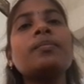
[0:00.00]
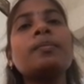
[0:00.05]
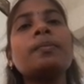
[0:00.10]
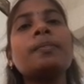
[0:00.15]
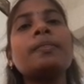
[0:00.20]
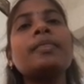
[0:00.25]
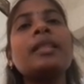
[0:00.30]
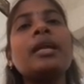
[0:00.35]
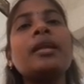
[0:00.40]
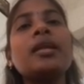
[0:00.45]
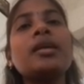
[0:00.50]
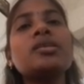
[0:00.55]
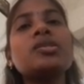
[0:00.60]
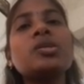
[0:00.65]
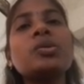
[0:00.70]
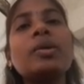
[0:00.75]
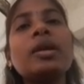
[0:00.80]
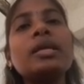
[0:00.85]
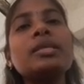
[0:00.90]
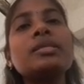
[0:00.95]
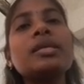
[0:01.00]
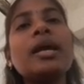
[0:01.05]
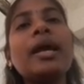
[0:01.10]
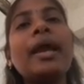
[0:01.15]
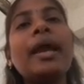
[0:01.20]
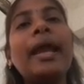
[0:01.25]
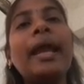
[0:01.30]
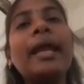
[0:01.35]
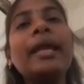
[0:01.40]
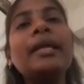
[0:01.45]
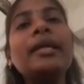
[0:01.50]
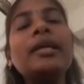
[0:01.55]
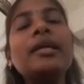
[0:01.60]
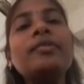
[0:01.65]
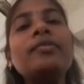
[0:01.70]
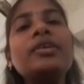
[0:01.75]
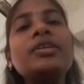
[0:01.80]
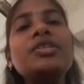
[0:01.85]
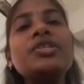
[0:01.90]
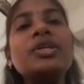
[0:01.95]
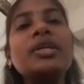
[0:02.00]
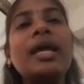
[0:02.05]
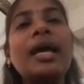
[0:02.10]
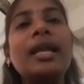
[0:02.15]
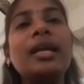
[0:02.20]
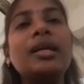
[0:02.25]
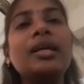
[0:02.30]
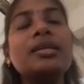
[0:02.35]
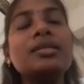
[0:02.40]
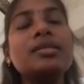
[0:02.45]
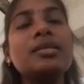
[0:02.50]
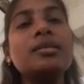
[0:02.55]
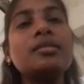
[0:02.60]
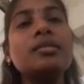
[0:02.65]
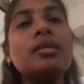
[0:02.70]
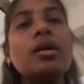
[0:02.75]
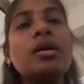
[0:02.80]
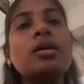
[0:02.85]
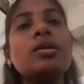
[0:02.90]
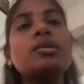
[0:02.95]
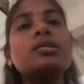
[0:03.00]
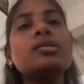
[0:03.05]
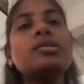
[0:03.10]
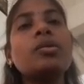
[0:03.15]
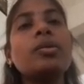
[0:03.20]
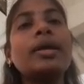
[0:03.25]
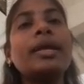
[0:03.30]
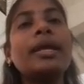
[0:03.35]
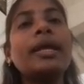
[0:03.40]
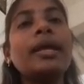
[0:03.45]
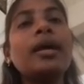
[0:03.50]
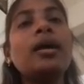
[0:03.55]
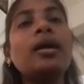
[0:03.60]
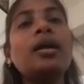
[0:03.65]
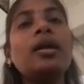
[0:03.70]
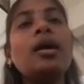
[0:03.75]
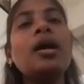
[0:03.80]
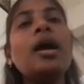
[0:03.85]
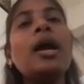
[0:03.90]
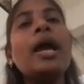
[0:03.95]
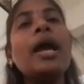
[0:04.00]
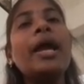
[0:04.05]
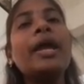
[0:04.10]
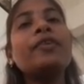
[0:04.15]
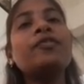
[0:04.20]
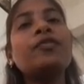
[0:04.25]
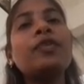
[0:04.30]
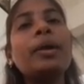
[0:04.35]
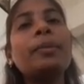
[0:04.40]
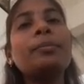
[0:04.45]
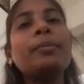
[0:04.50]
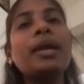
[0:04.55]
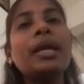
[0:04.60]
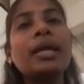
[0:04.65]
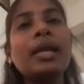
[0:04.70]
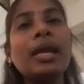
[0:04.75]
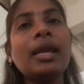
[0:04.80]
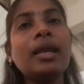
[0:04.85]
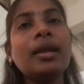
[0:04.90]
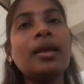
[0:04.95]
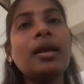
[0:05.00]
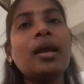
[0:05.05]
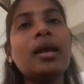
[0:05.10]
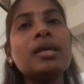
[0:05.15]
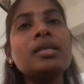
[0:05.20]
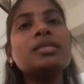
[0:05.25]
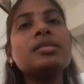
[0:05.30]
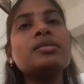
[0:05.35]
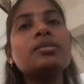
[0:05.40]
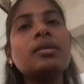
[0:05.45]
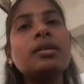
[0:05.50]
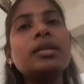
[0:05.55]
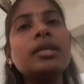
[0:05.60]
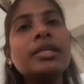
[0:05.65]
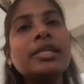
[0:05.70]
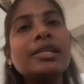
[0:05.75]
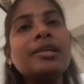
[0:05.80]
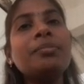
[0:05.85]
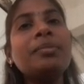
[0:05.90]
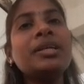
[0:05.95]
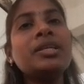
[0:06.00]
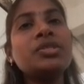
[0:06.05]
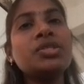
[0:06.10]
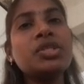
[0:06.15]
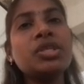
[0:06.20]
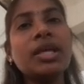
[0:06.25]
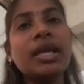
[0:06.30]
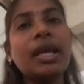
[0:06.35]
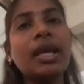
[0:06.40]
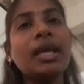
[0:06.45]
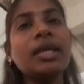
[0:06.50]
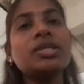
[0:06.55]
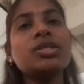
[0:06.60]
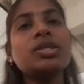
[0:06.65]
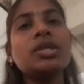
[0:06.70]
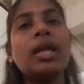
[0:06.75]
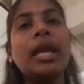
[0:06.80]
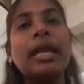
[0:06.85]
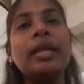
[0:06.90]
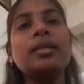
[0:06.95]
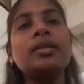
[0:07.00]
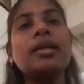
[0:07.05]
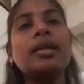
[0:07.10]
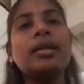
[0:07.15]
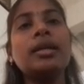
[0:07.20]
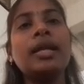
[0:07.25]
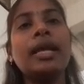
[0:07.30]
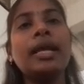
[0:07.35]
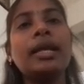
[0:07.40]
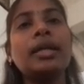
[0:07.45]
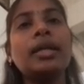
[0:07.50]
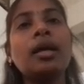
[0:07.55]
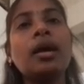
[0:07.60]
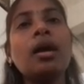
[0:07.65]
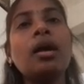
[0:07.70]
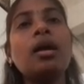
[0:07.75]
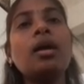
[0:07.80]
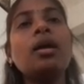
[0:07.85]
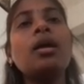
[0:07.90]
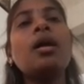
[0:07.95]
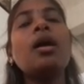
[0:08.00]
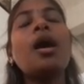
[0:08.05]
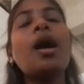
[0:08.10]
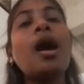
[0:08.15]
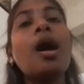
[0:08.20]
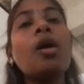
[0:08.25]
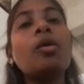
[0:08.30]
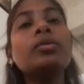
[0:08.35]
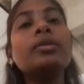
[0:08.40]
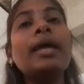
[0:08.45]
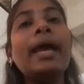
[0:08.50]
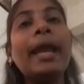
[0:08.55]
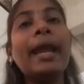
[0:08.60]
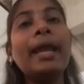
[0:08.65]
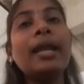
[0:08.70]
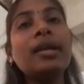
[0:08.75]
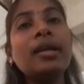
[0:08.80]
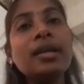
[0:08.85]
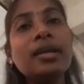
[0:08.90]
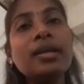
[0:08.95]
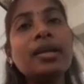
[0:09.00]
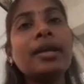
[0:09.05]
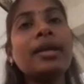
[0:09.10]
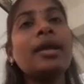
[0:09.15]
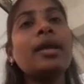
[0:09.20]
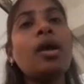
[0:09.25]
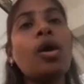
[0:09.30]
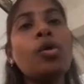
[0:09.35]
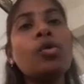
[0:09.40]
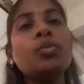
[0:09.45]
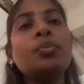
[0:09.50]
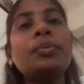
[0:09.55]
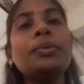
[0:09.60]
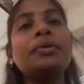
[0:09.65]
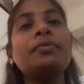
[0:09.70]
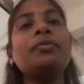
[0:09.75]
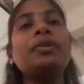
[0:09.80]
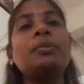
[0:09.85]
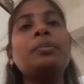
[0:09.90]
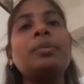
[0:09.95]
The next one is a intervention analysis. So here if I'm making a little bit change in the data, how the entire output will be